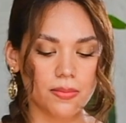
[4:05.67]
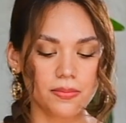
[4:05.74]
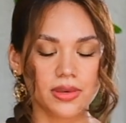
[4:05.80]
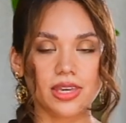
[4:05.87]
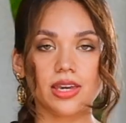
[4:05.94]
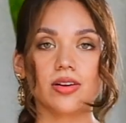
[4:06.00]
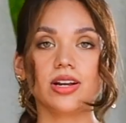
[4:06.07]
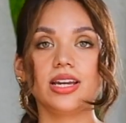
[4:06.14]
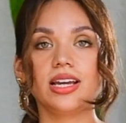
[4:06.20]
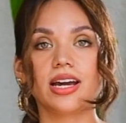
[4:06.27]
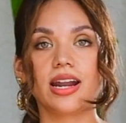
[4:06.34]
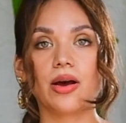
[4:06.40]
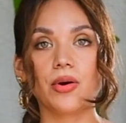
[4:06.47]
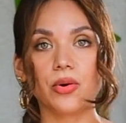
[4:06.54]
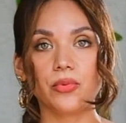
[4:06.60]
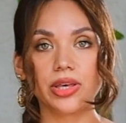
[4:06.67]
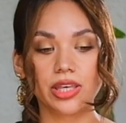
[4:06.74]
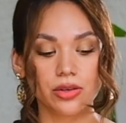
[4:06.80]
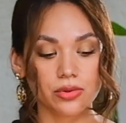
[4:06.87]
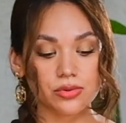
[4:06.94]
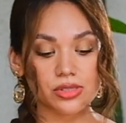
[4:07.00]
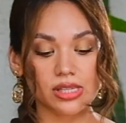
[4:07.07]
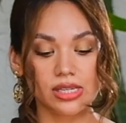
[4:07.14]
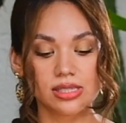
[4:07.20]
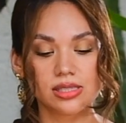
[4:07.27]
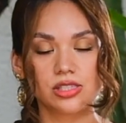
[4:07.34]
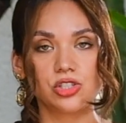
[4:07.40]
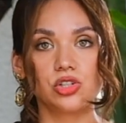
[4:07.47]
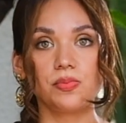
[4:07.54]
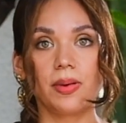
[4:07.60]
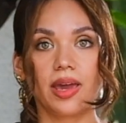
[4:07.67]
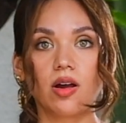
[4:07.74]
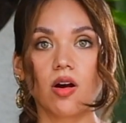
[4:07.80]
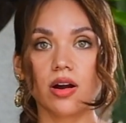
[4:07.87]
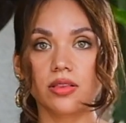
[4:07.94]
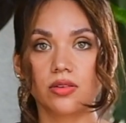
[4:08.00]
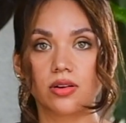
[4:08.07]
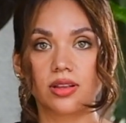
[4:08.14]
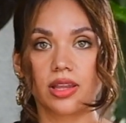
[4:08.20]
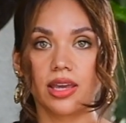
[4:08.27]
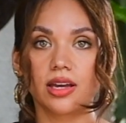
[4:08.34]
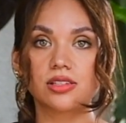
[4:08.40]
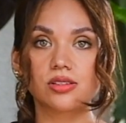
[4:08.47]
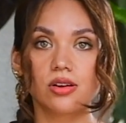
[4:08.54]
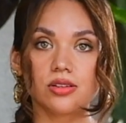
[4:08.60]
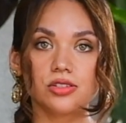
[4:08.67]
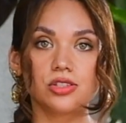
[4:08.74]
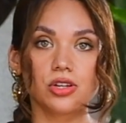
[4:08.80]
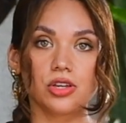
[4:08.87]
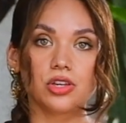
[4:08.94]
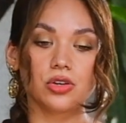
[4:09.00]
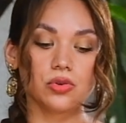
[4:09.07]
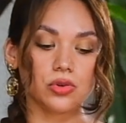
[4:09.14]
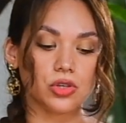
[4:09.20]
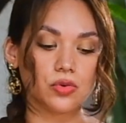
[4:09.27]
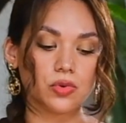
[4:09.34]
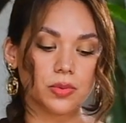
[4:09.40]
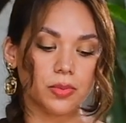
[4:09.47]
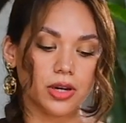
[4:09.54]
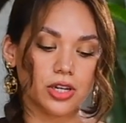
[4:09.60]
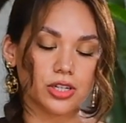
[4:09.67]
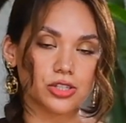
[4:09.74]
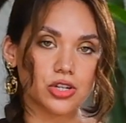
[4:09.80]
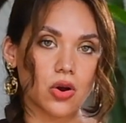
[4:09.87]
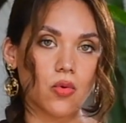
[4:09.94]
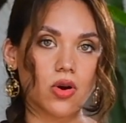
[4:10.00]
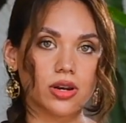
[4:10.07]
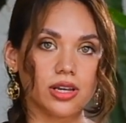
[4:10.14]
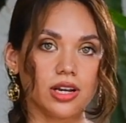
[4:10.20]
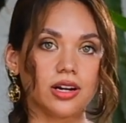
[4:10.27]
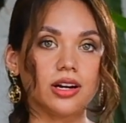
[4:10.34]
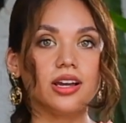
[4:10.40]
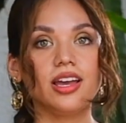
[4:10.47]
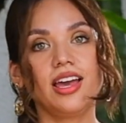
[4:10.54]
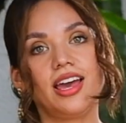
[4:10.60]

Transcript: Here in Nicaragua, we use these to make our tortillas on, so you would put your dough on here,